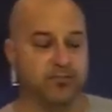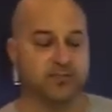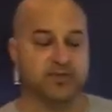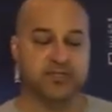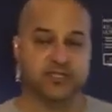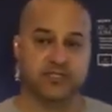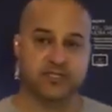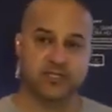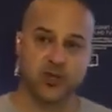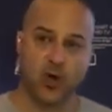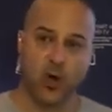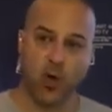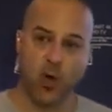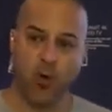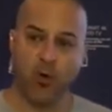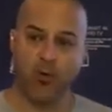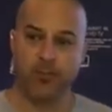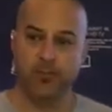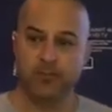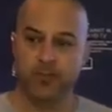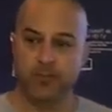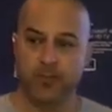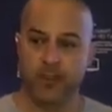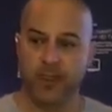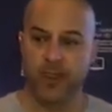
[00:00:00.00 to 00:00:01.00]
So
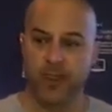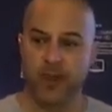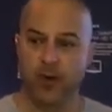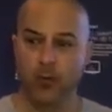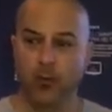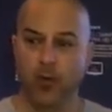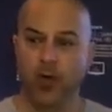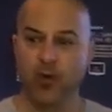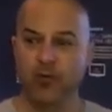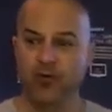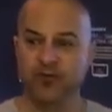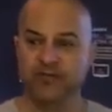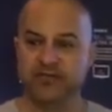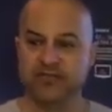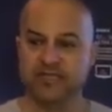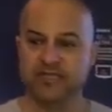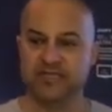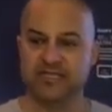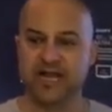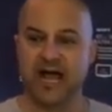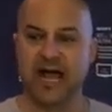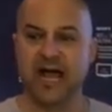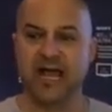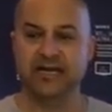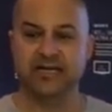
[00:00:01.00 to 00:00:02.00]
what we've
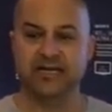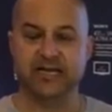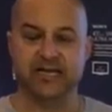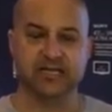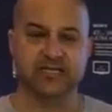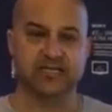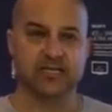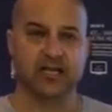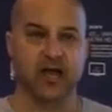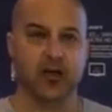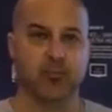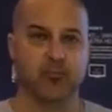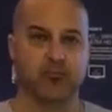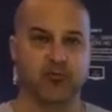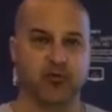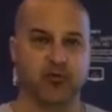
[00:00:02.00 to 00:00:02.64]
designed is a